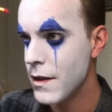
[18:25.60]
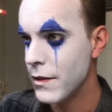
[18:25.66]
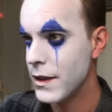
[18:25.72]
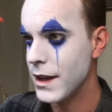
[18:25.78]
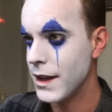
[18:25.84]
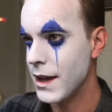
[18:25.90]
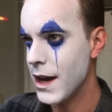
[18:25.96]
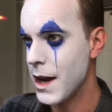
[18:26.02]

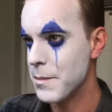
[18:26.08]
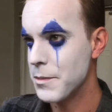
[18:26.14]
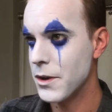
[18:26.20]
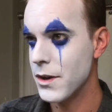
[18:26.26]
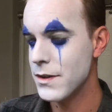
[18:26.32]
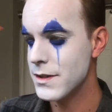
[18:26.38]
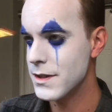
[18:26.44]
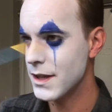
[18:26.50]
The
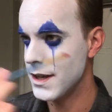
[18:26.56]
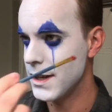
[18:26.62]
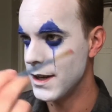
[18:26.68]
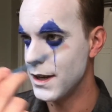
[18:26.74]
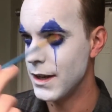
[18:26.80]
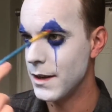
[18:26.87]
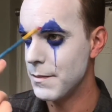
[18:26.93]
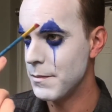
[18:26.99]
eyebrows
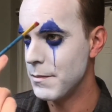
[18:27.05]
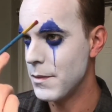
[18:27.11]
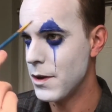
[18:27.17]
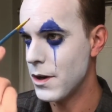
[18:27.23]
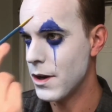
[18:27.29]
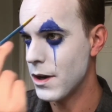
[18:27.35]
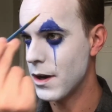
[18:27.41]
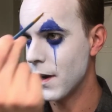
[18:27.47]

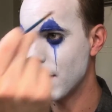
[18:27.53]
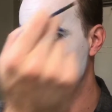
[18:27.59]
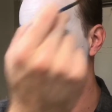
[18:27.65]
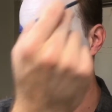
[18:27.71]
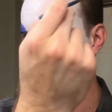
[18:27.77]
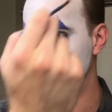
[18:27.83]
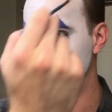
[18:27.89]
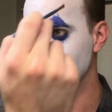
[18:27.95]

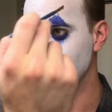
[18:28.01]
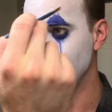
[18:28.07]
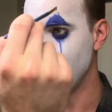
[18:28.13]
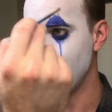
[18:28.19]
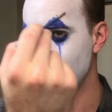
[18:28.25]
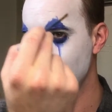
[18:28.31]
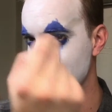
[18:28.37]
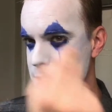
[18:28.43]
are the
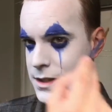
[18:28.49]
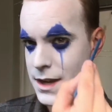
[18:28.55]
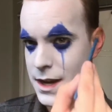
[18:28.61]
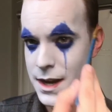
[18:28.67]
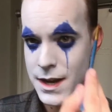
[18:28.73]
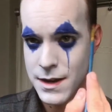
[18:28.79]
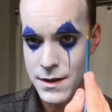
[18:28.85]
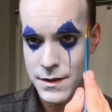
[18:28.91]
left
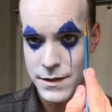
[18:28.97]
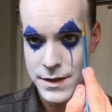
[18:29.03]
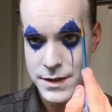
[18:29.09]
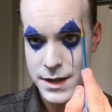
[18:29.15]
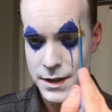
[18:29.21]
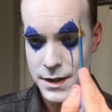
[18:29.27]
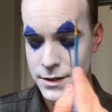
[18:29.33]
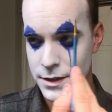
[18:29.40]
side of this
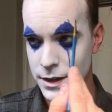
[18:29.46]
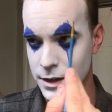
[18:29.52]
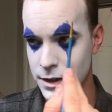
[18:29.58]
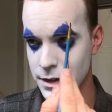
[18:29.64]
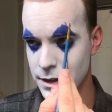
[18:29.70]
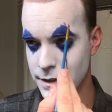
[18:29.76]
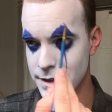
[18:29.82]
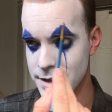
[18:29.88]
side. Sorry,
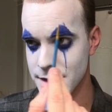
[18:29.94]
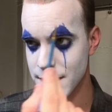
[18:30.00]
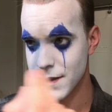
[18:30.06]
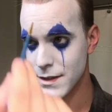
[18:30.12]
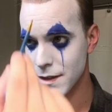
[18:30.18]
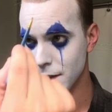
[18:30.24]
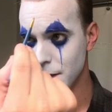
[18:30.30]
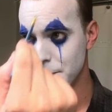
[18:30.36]
the other side
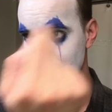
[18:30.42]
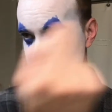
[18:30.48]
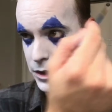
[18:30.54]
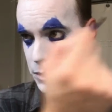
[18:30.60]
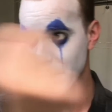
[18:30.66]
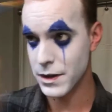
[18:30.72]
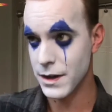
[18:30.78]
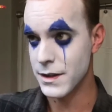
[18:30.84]
is a little bit
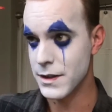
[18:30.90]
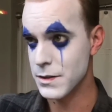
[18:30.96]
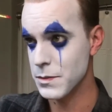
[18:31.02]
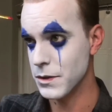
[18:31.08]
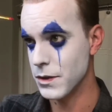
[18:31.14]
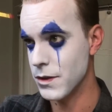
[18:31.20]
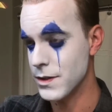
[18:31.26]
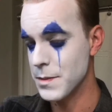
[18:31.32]
lower, and
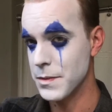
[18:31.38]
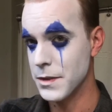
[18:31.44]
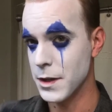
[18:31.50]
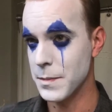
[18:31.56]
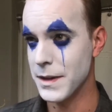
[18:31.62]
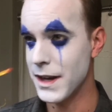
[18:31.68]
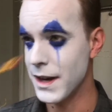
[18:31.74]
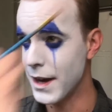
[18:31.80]
this one goes up a little bit